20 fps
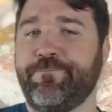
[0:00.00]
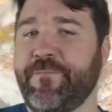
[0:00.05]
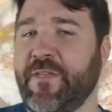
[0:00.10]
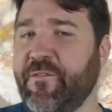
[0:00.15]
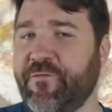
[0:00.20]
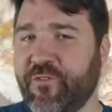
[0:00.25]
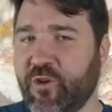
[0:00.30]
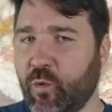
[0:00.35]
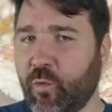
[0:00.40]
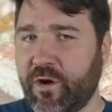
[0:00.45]

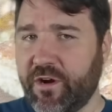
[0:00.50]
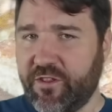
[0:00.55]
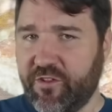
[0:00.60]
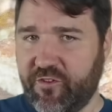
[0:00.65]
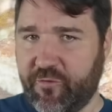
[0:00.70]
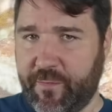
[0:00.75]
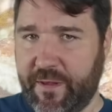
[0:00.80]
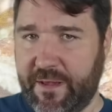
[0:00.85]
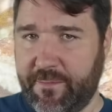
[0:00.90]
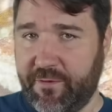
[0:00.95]
If you're one of
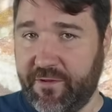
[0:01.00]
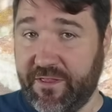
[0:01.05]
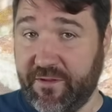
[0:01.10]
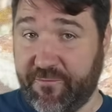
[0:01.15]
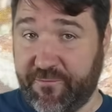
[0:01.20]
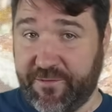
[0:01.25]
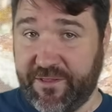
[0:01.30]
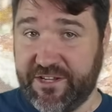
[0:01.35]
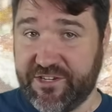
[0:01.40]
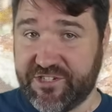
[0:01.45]
those people that
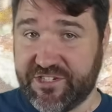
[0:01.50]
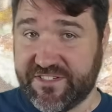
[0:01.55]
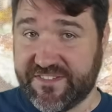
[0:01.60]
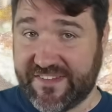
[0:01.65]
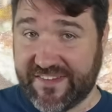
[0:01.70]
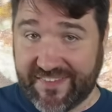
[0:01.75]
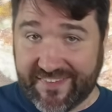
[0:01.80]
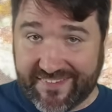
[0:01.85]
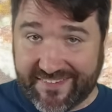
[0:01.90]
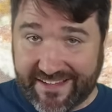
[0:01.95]
flinches
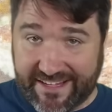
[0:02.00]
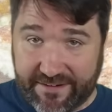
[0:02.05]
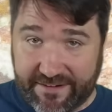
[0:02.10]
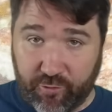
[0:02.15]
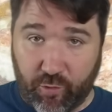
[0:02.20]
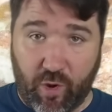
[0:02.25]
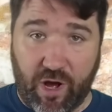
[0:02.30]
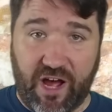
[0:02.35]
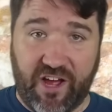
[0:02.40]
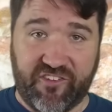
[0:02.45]
at the sight of
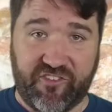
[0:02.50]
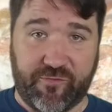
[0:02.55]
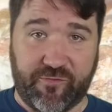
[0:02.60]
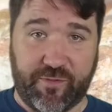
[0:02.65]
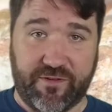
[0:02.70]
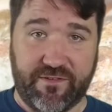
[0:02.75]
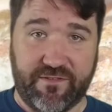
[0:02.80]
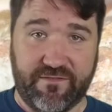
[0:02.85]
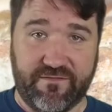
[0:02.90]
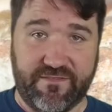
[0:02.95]
a
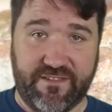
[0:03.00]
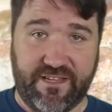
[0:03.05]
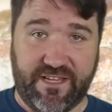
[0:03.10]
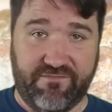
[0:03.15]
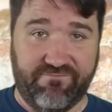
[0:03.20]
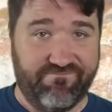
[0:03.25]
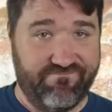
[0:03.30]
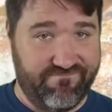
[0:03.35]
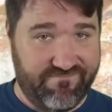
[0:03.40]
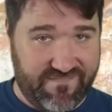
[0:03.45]
wasp,
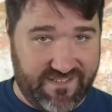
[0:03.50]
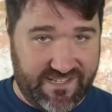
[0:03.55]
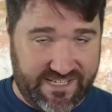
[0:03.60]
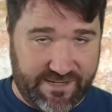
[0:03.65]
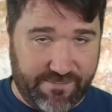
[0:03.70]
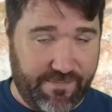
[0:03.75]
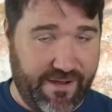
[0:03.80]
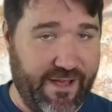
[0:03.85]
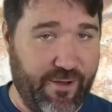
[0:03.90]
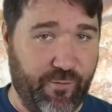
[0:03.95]
then
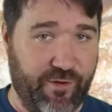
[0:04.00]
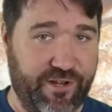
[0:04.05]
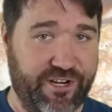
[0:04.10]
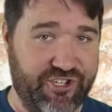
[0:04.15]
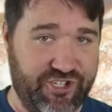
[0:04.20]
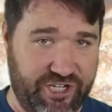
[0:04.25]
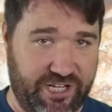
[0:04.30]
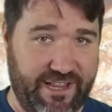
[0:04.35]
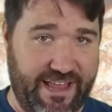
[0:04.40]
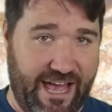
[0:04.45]
you might want to
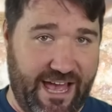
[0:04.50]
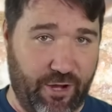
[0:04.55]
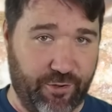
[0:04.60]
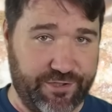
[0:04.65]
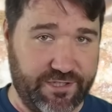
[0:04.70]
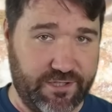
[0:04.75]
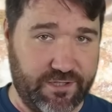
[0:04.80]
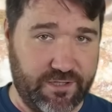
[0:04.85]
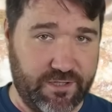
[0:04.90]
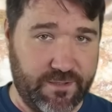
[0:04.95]
chill
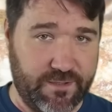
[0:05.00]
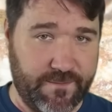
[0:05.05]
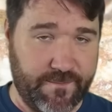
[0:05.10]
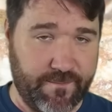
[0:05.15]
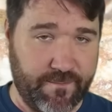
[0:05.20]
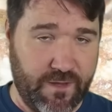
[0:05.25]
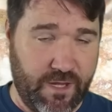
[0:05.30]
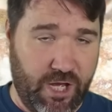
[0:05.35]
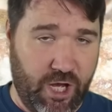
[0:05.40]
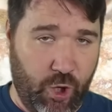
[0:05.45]
out.
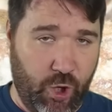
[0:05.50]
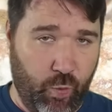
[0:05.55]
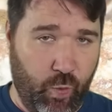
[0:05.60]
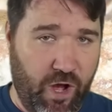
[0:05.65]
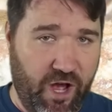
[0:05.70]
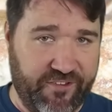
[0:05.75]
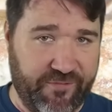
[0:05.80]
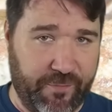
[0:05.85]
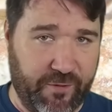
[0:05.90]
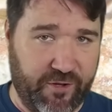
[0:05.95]
A
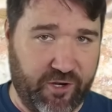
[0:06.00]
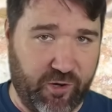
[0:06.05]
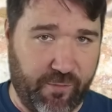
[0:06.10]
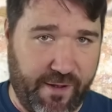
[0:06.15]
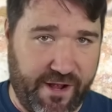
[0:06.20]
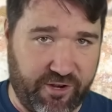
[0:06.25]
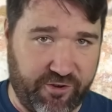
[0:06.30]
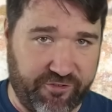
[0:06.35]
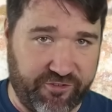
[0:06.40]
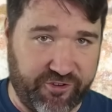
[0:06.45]
wasp under a
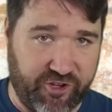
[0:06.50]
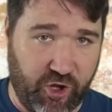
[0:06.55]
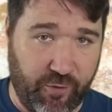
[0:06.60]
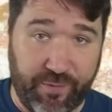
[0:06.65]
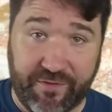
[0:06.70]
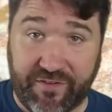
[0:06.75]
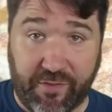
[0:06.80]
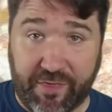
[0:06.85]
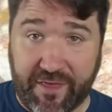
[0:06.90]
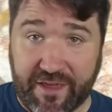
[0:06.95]
microscope
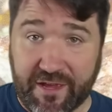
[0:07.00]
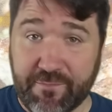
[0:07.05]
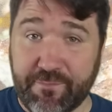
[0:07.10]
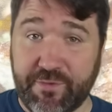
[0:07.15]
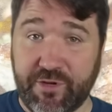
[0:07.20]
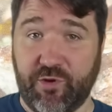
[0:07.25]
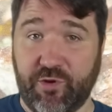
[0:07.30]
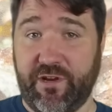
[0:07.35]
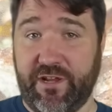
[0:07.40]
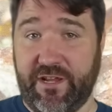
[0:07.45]
is a thing of
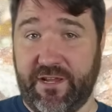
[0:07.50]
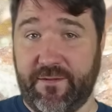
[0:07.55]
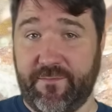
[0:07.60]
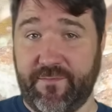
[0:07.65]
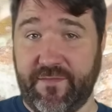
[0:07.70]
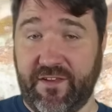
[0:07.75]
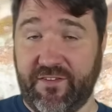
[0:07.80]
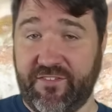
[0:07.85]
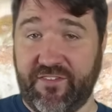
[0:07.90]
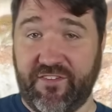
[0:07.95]
beauty,
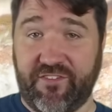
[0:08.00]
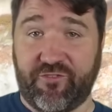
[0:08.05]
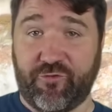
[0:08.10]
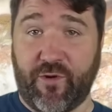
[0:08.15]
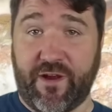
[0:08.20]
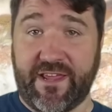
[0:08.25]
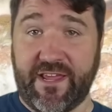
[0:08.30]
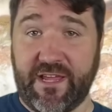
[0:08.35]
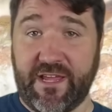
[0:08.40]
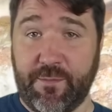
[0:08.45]
as this
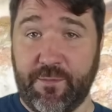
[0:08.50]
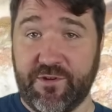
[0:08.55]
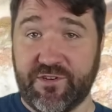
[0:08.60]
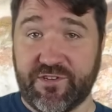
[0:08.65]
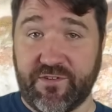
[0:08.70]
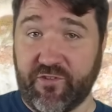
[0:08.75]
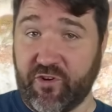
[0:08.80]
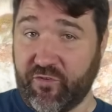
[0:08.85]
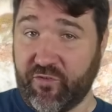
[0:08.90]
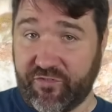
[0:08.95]
striking image
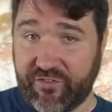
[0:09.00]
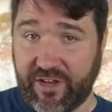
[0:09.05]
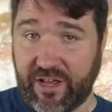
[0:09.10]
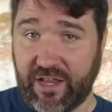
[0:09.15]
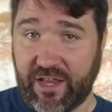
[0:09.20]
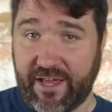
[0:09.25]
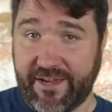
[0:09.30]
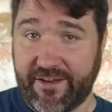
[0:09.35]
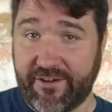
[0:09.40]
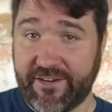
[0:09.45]
of an
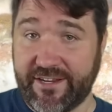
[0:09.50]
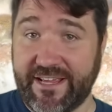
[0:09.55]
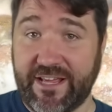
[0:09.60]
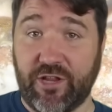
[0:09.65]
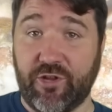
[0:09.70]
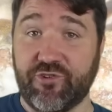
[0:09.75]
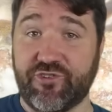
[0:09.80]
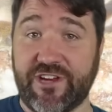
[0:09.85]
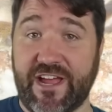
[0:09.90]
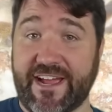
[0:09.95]
ocelli on a
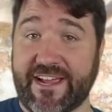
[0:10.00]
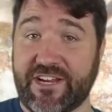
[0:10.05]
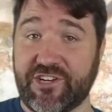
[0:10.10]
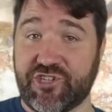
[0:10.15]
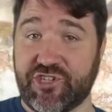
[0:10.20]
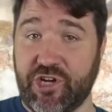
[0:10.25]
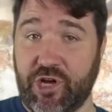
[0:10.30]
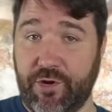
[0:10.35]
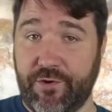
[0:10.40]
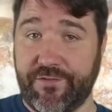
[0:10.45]
yellow jacket
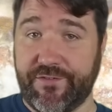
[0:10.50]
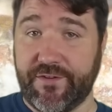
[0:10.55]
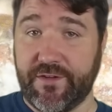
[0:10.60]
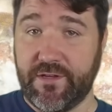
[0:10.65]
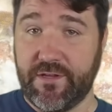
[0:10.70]
shows.